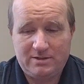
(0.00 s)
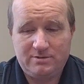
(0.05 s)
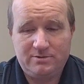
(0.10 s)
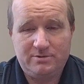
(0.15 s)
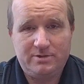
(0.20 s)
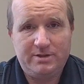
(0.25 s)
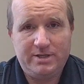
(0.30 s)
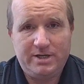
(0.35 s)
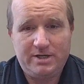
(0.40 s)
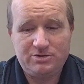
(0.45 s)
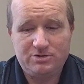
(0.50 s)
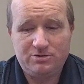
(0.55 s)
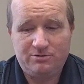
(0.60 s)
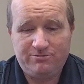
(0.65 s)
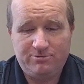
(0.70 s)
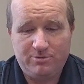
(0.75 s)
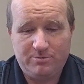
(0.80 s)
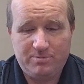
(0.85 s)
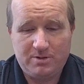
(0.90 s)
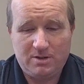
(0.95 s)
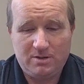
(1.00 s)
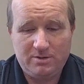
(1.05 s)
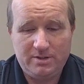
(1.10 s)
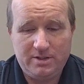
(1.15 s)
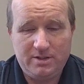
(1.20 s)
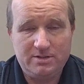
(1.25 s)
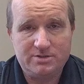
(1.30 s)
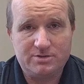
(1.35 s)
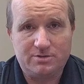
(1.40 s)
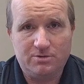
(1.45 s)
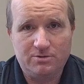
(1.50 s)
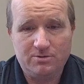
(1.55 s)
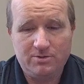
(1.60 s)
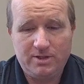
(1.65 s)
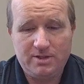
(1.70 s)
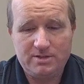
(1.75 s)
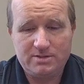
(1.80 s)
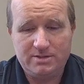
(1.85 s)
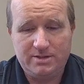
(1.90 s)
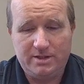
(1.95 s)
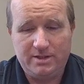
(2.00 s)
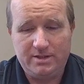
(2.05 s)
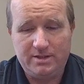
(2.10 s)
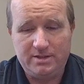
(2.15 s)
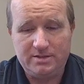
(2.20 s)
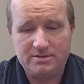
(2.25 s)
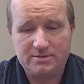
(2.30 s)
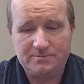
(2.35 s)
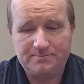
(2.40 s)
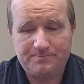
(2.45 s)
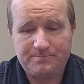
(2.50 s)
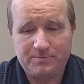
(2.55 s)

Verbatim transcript: to the National Football League's earliest days